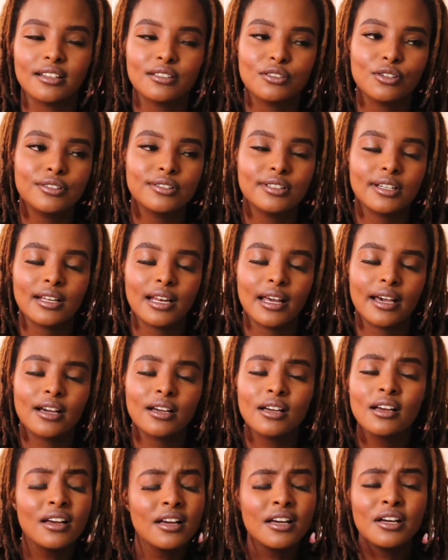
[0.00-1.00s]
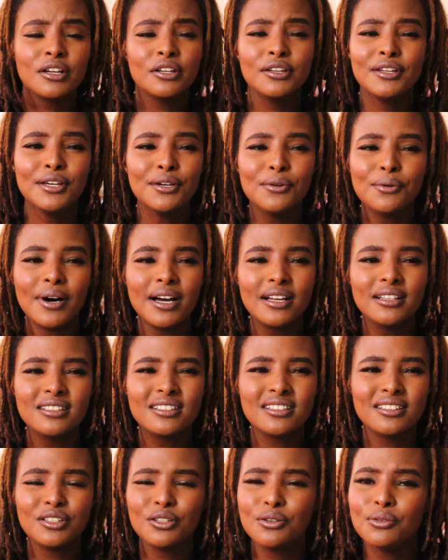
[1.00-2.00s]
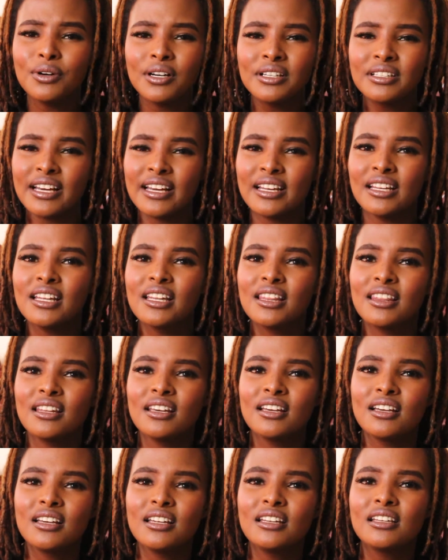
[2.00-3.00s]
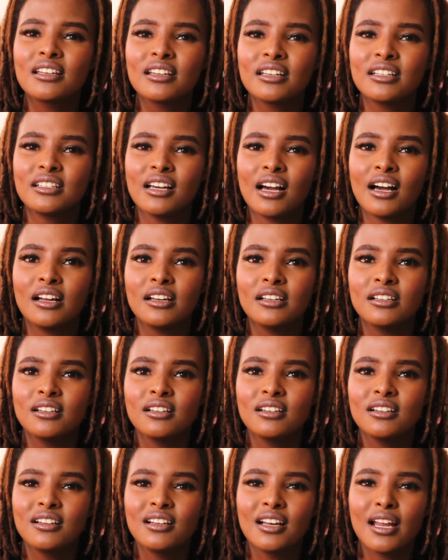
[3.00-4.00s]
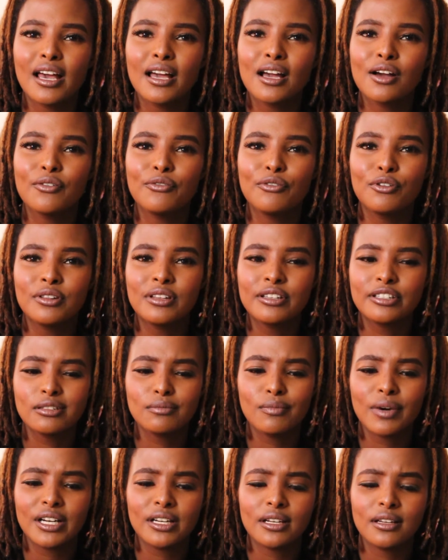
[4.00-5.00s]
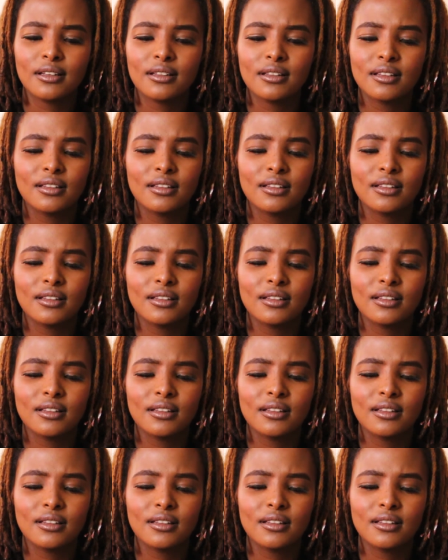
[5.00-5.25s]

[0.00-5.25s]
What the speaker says: So I was like, do you want anything in return, like, for this money?